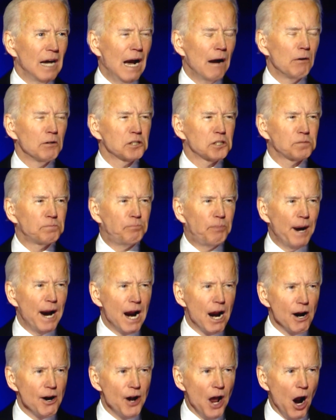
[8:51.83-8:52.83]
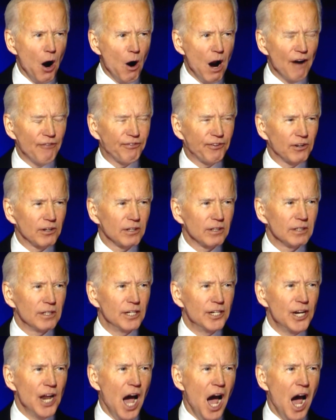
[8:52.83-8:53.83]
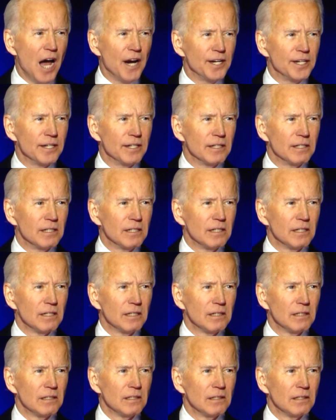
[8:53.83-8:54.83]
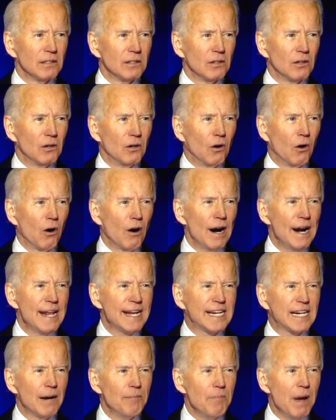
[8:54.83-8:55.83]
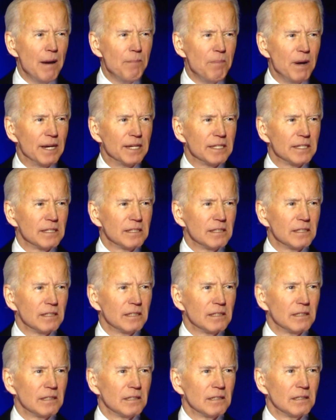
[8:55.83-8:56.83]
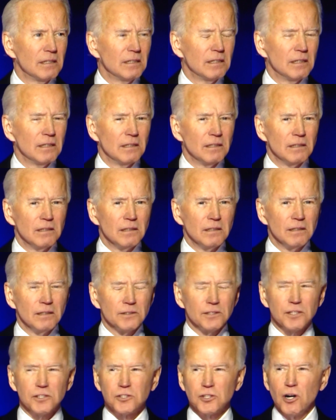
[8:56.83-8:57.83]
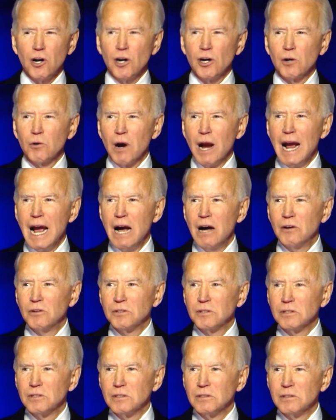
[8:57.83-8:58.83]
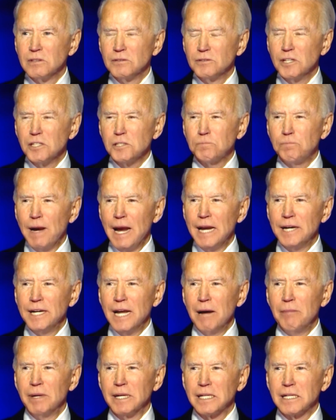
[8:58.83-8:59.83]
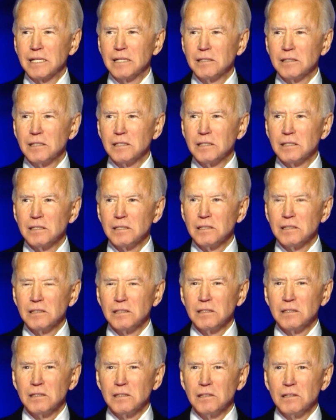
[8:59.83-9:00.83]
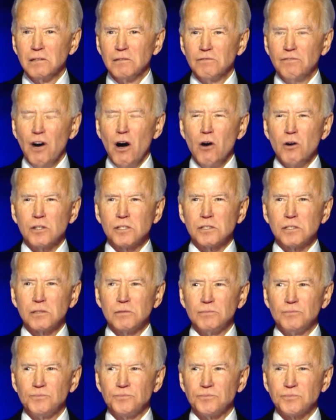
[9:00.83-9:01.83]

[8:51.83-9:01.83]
I will spare no effort, none, or any commitment to turn around this pandemic. Folks,